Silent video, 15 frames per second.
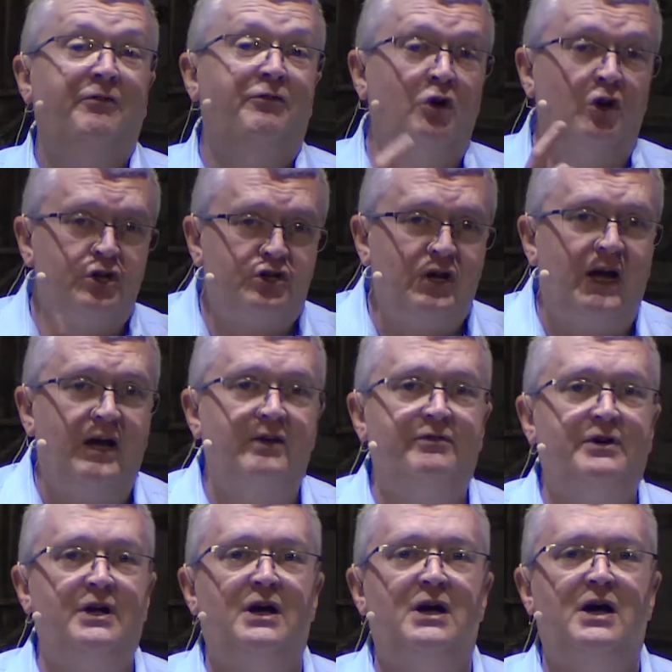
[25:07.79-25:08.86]
If you're a child of
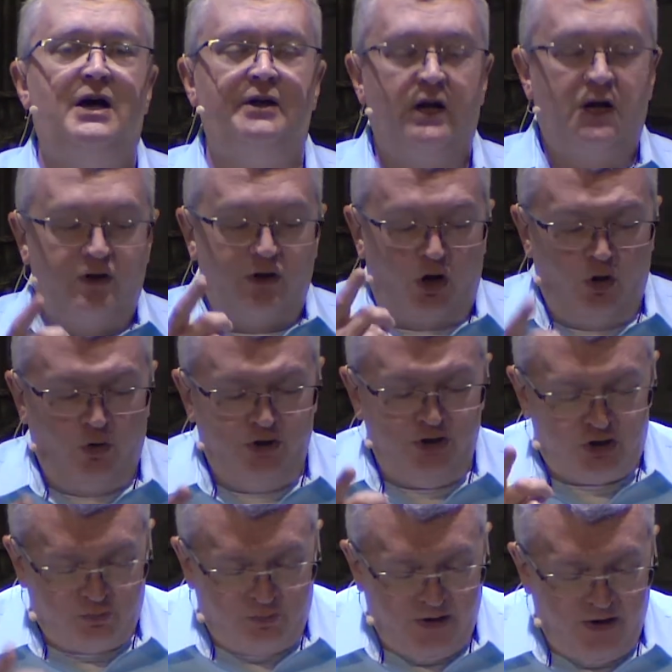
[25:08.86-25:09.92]
God, the Holy
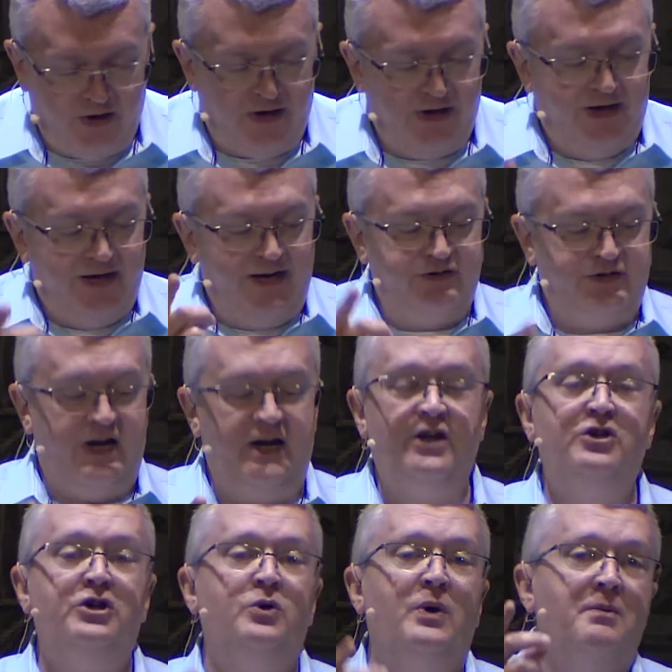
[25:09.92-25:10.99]
Spirit is
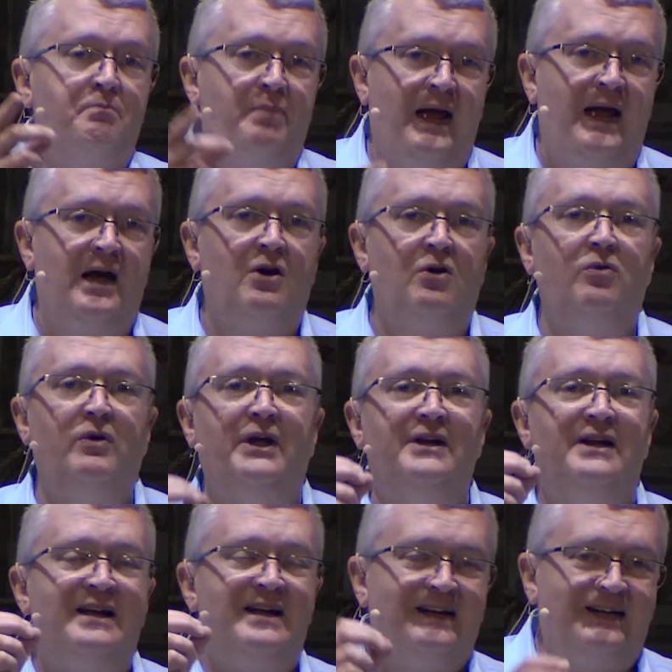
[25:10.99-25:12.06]
in you,
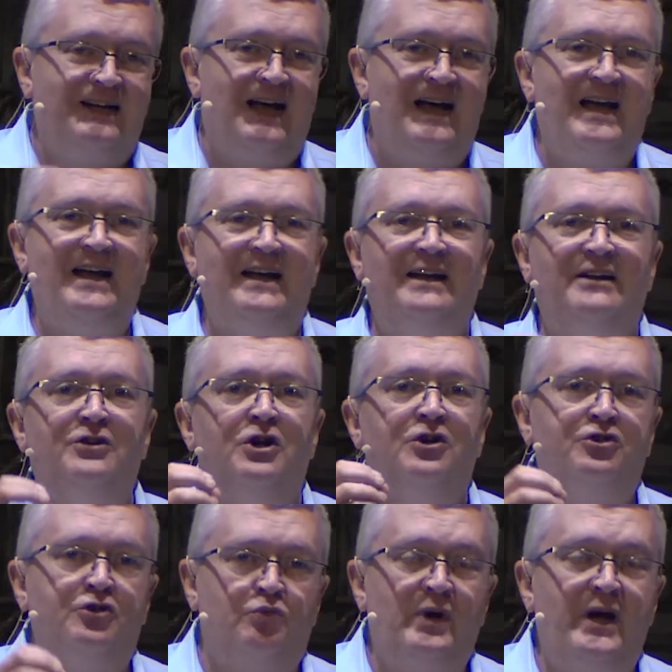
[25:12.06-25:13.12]
empowering, guiding,
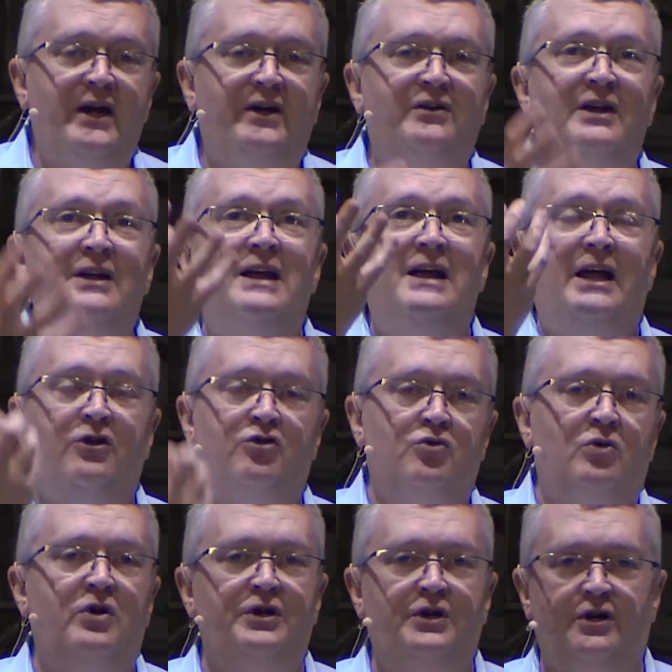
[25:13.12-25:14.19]
directing, and
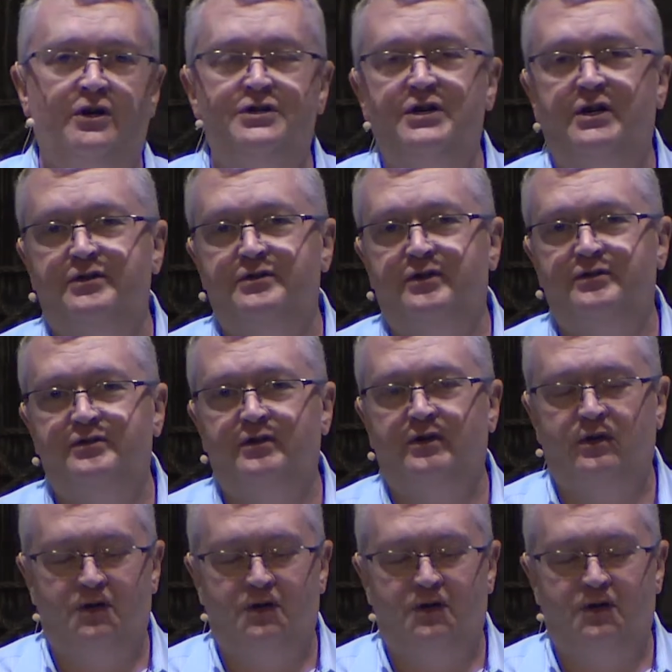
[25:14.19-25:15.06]
drawing you to Jesus.